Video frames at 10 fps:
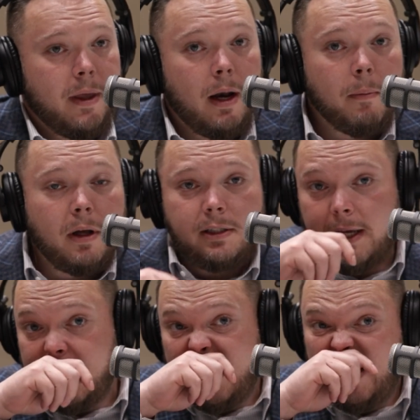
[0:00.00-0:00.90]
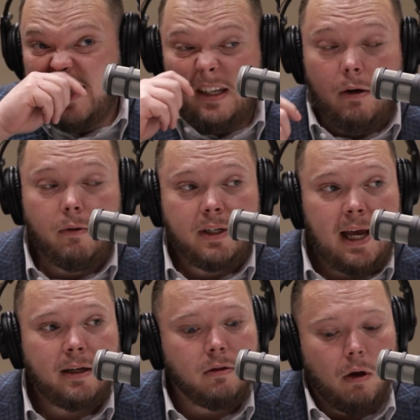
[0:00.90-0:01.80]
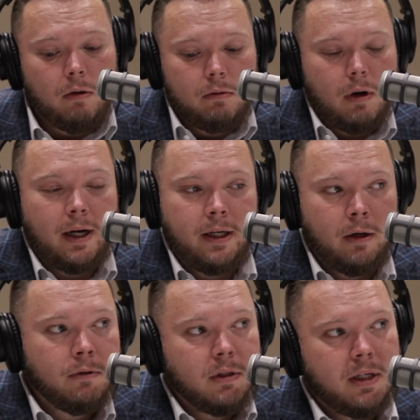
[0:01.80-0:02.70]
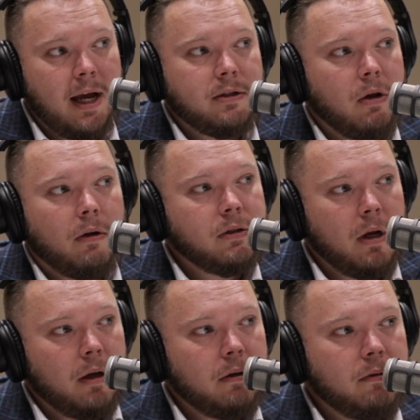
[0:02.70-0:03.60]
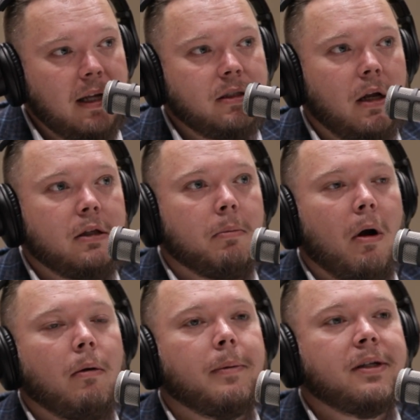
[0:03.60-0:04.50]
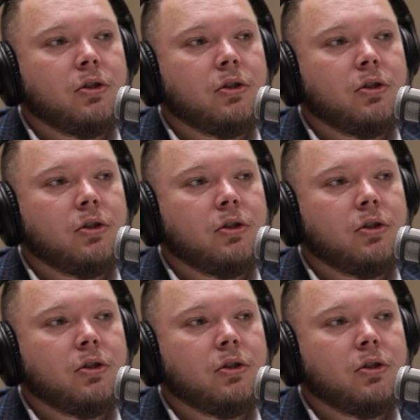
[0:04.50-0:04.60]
And I'm not saying he didn't know the tax law, right? He knows the tax law. That's not the problem. It's